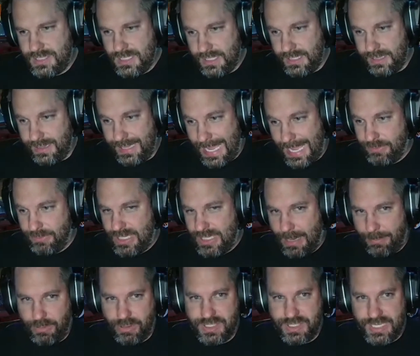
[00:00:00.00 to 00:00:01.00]

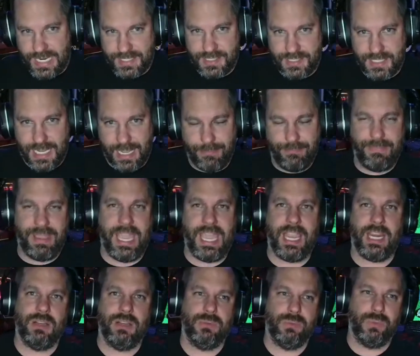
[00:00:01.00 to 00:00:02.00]
laptop or desktop
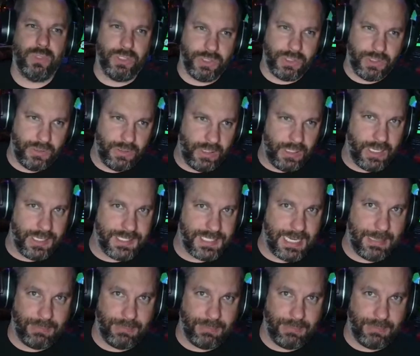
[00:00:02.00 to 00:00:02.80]
Mac is